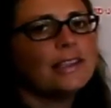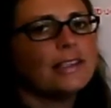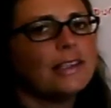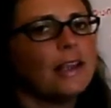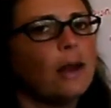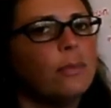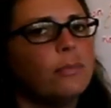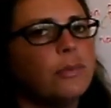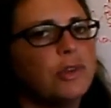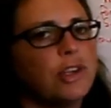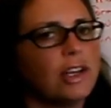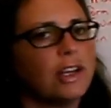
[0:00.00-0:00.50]
a
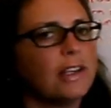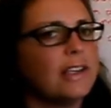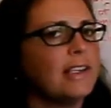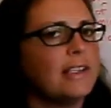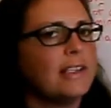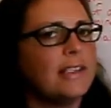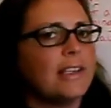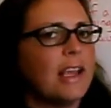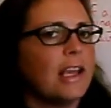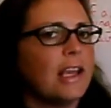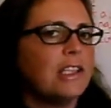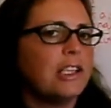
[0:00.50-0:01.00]
subject is
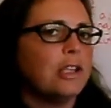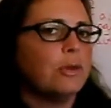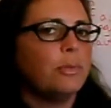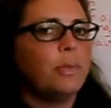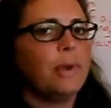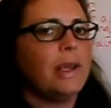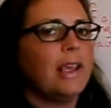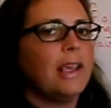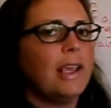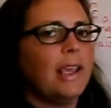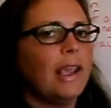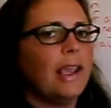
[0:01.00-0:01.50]
said to
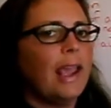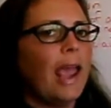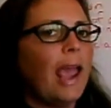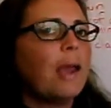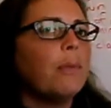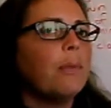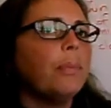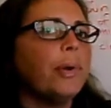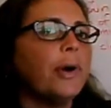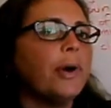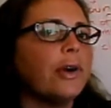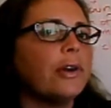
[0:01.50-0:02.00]
be
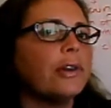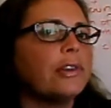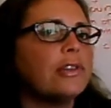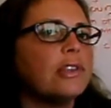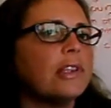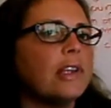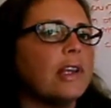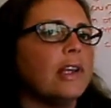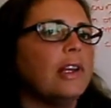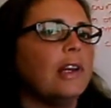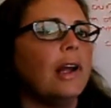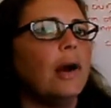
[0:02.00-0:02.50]
a
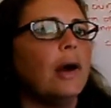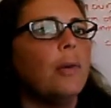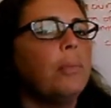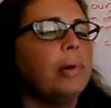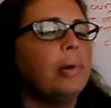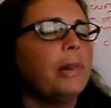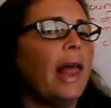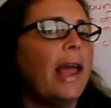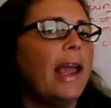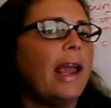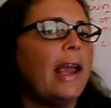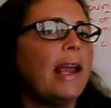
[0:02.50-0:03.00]
person,
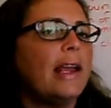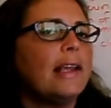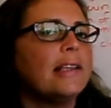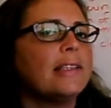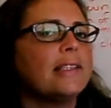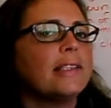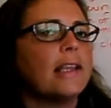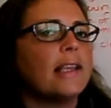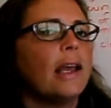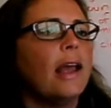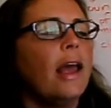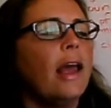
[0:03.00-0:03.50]
place,
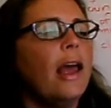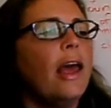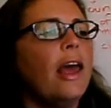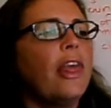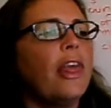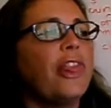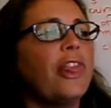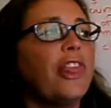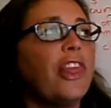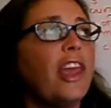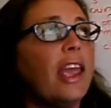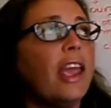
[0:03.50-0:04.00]

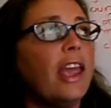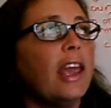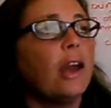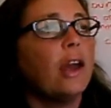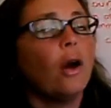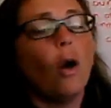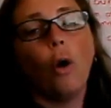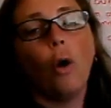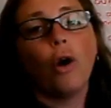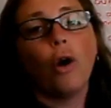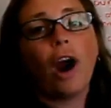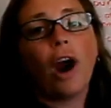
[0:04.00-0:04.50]
thing,
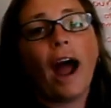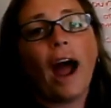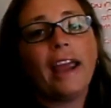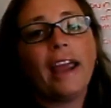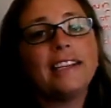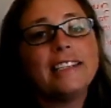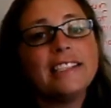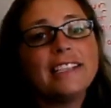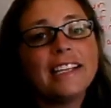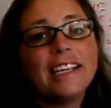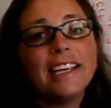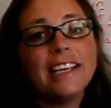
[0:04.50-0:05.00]
or
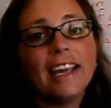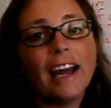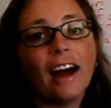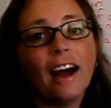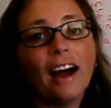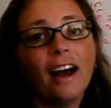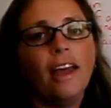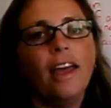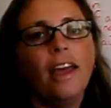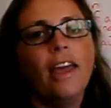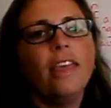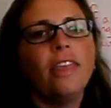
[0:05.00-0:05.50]

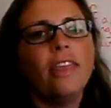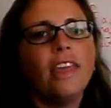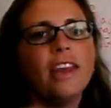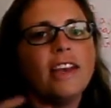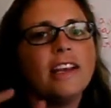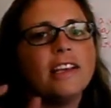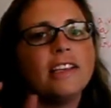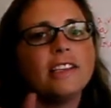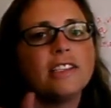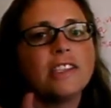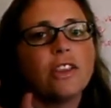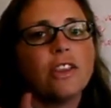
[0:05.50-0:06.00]
idea that
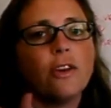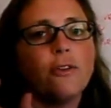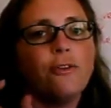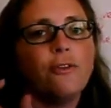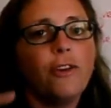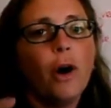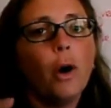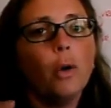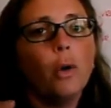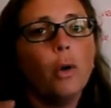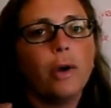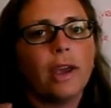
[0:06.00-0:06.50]
is the
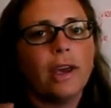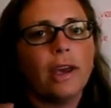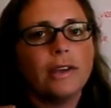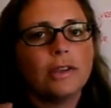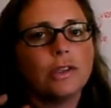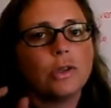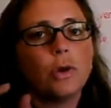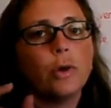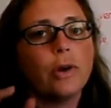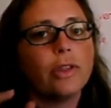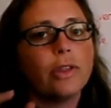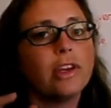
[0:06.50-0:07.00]
focus
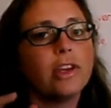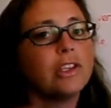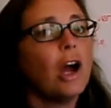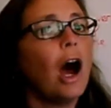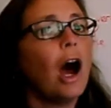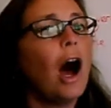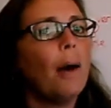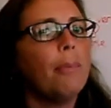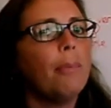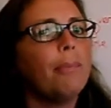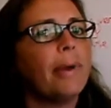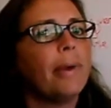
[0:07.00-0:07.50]
or the
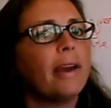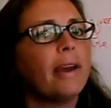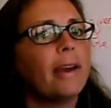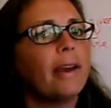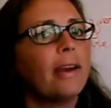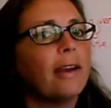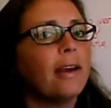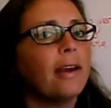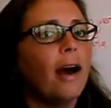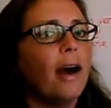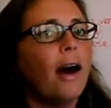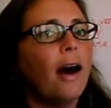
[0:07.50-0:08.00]
topic
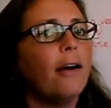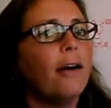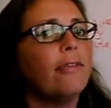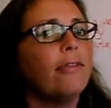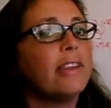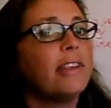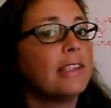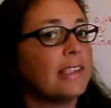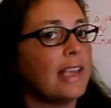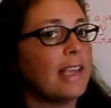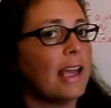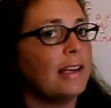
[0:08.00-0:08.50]
of
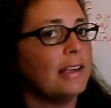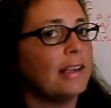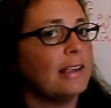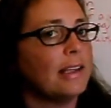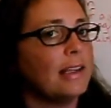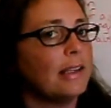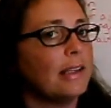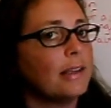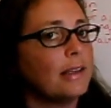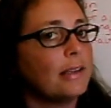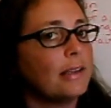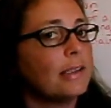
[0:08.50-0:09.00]
the
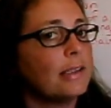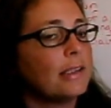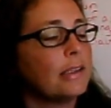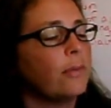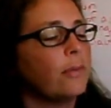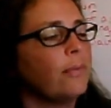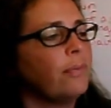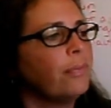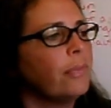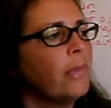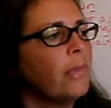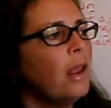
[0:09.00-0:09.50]
sentence.
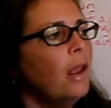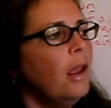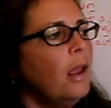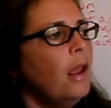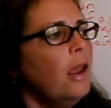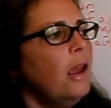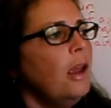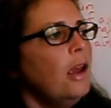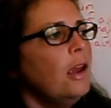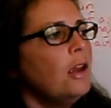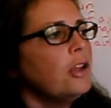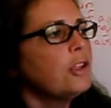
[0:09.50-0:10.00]

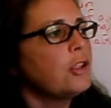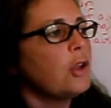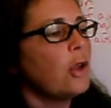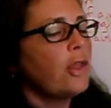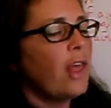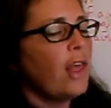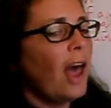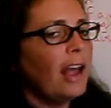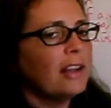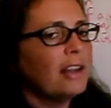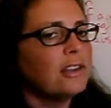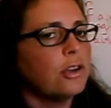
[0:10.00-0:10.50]
So
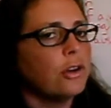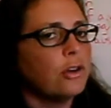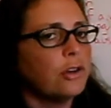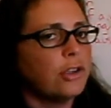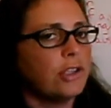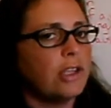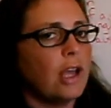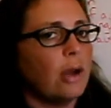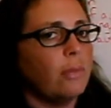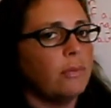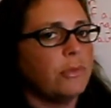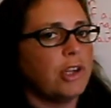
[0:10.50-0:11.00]
that's
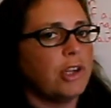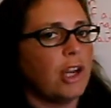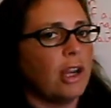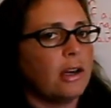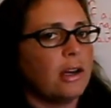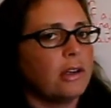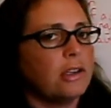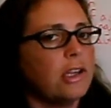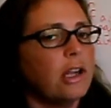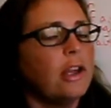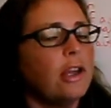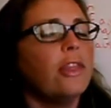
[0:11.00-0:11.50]
our
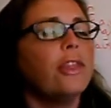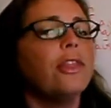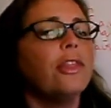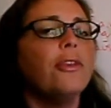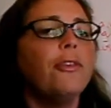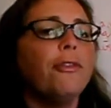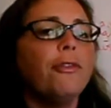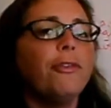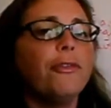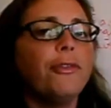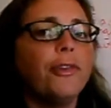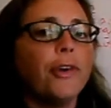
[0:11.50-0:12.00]
subject.
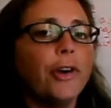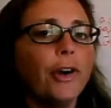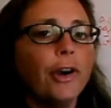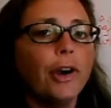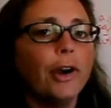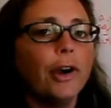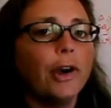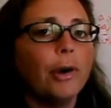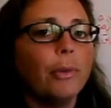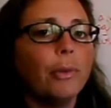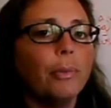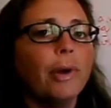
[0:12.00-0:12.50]
The
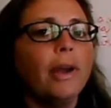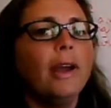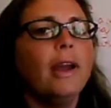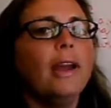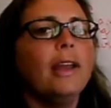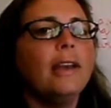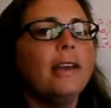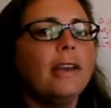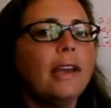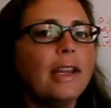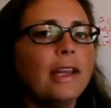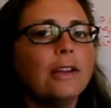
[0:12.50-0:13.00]
verb
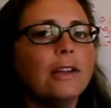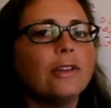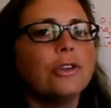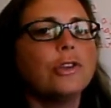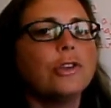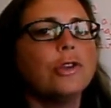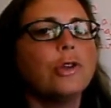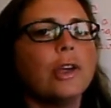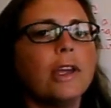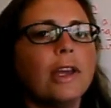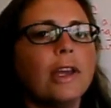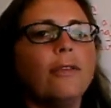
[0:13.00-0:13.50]
needs
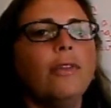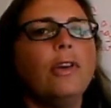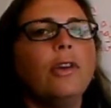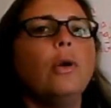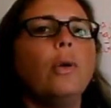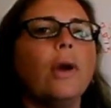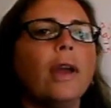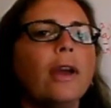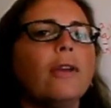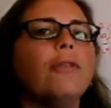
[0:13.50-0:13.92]
to give you